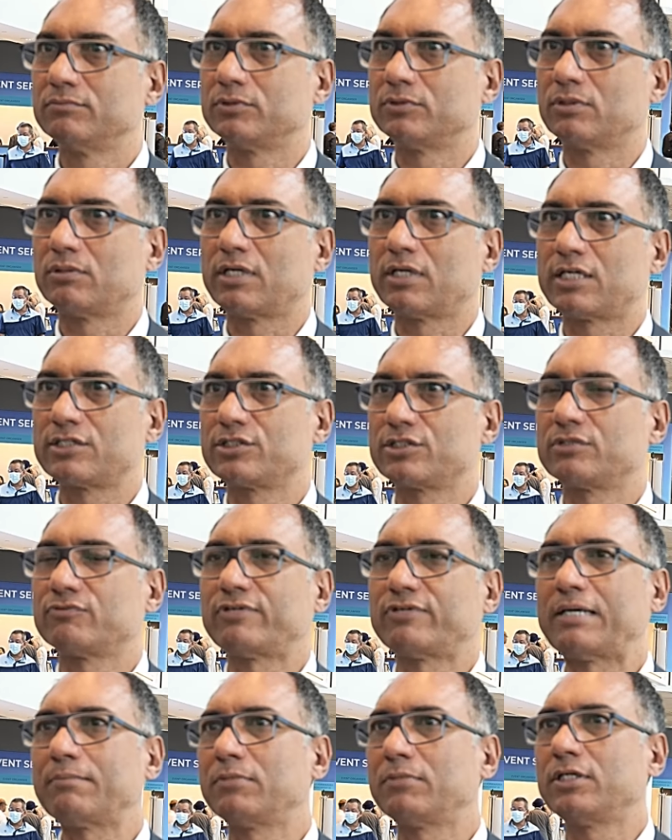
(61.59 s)
The larger the
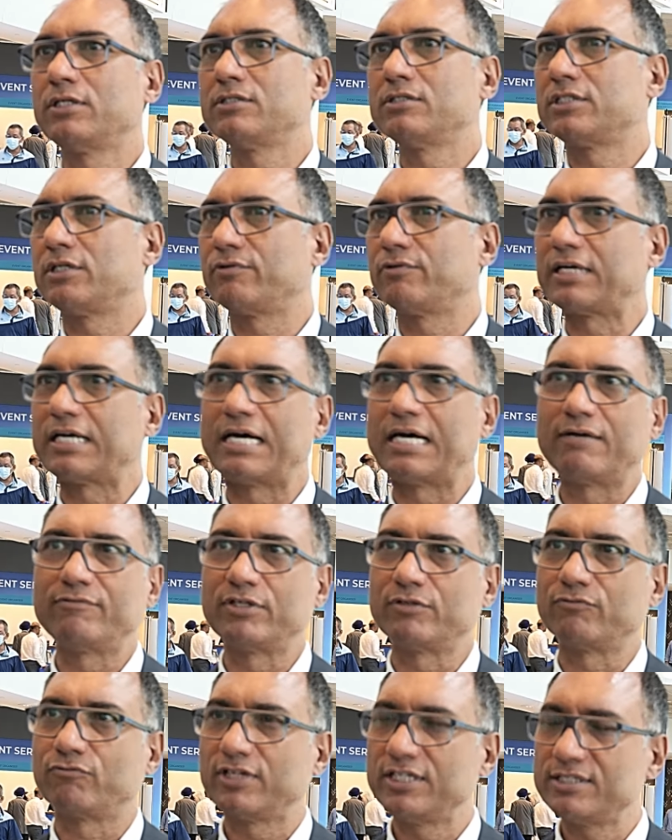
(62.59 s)
families, they were
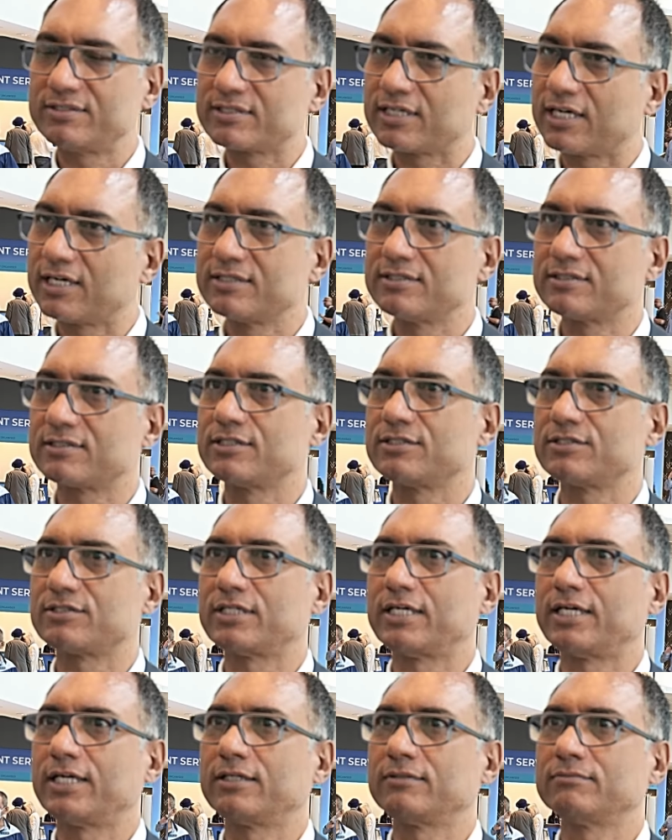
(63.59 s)
having fleet sizes,
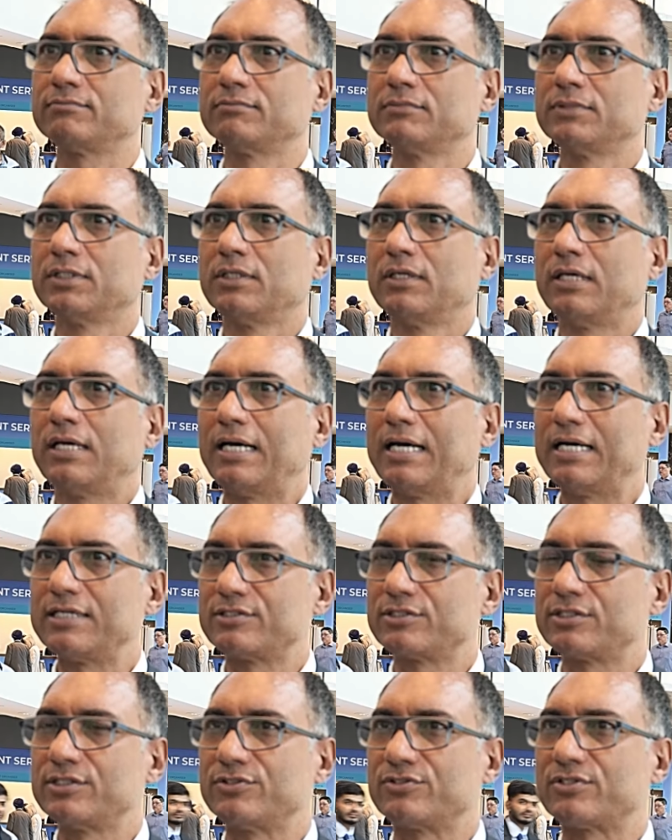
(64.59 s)
and
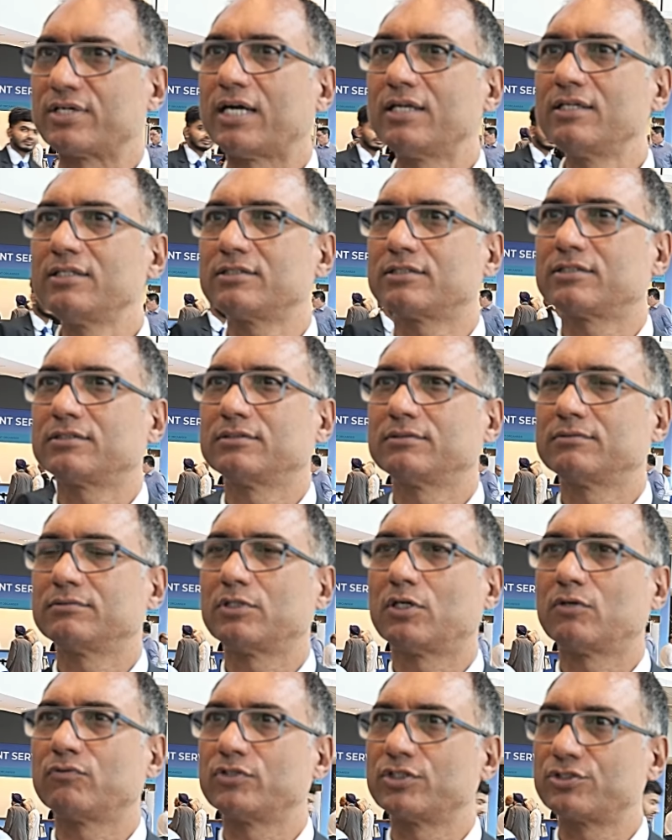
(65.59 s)
as a result
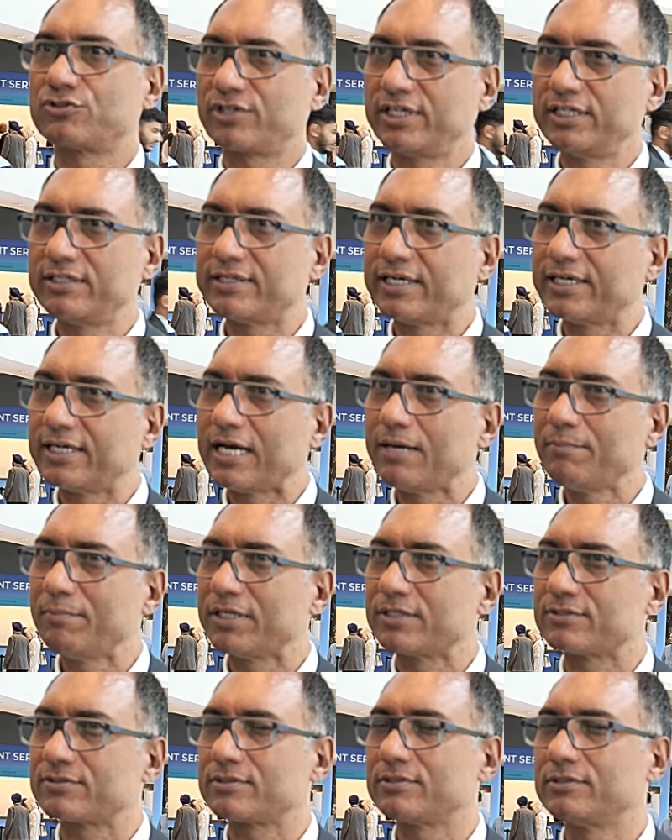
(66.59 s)
of the trade
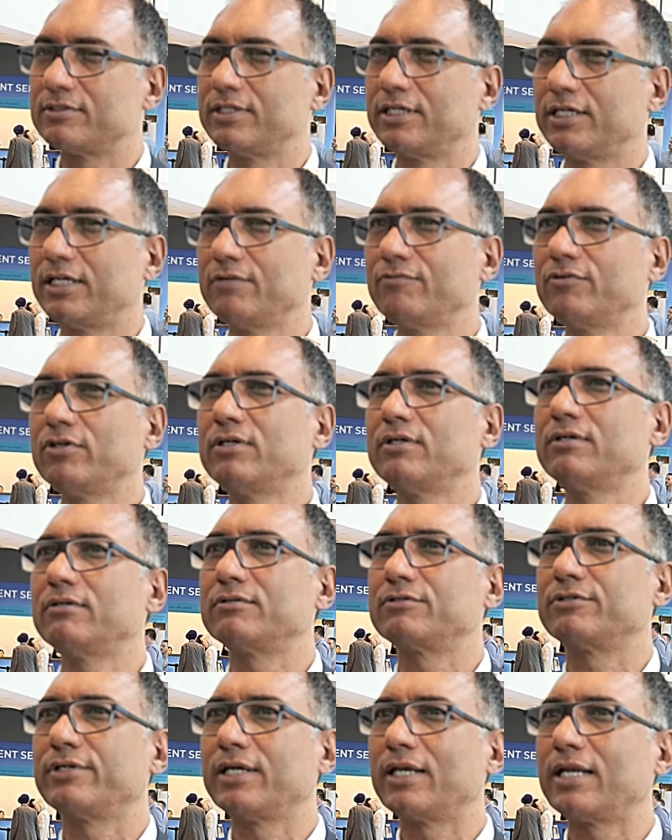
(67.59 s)
dynamics, they never
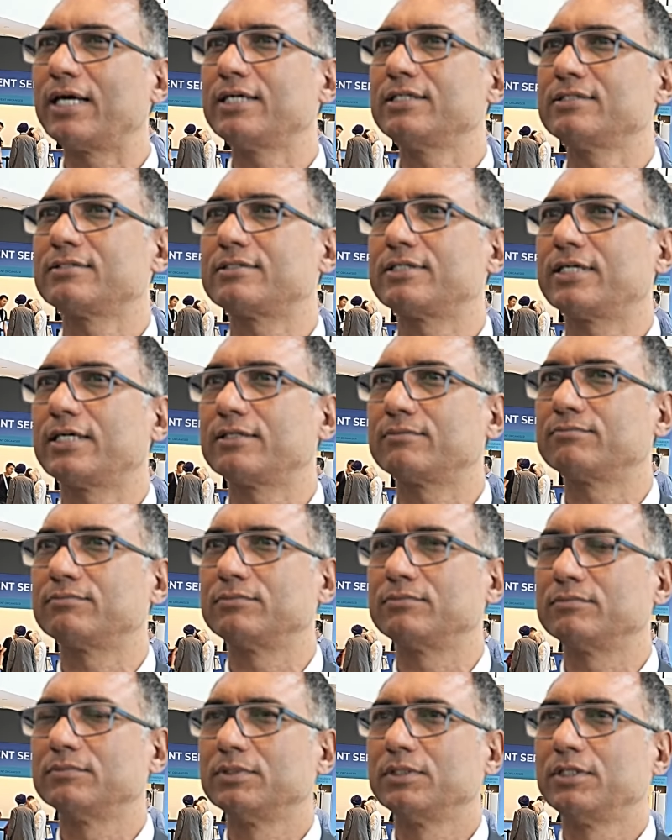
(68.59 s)
realized that
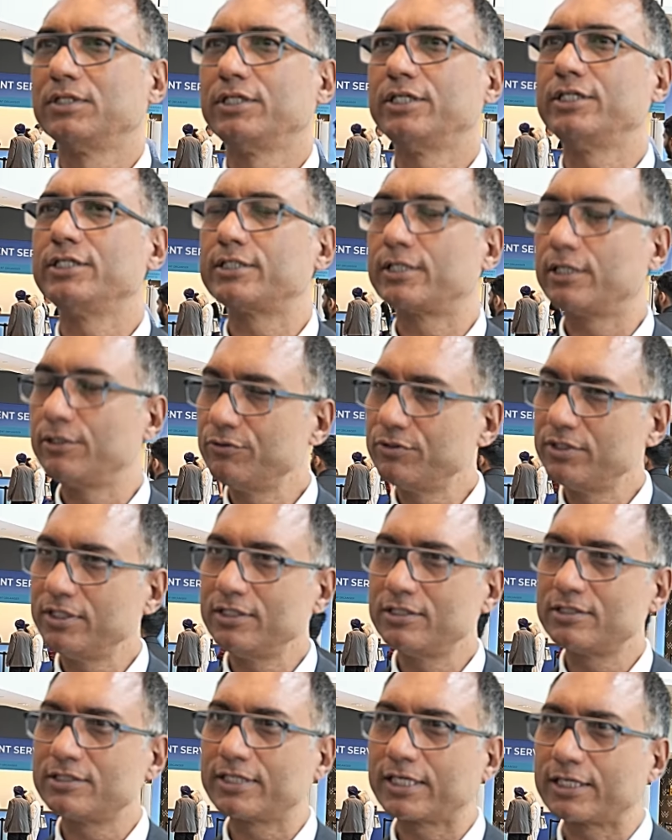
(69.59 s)

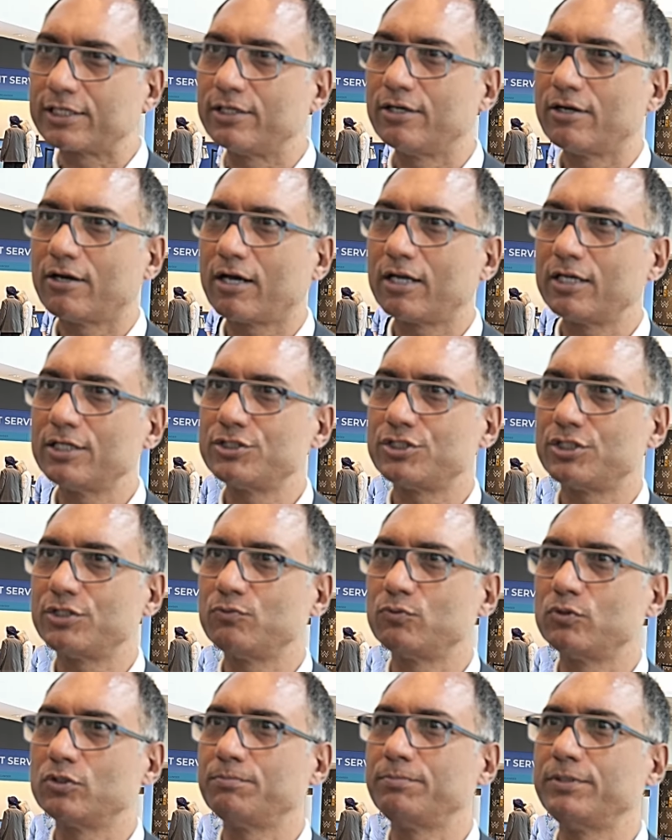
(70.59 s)
including
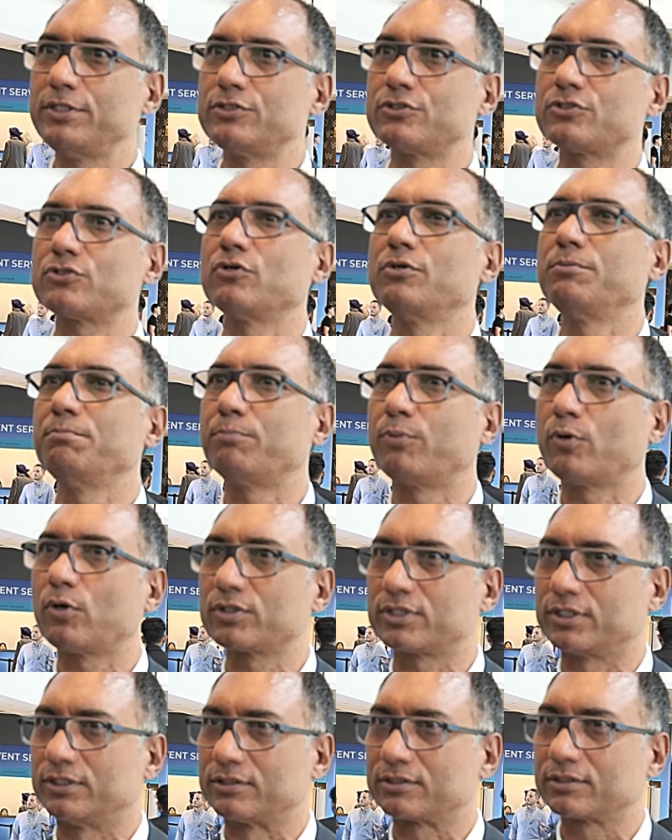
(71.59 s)
technology would be so
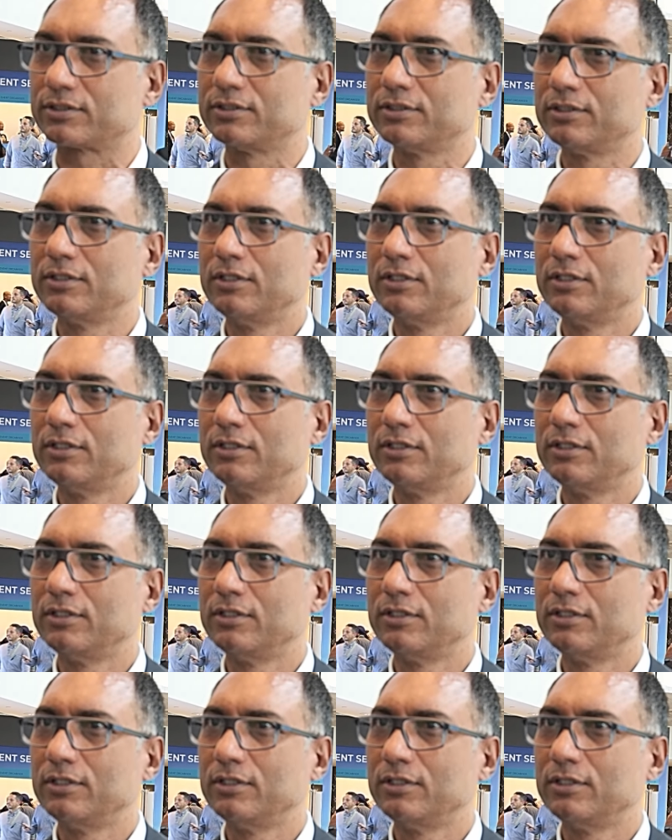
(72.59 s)
important.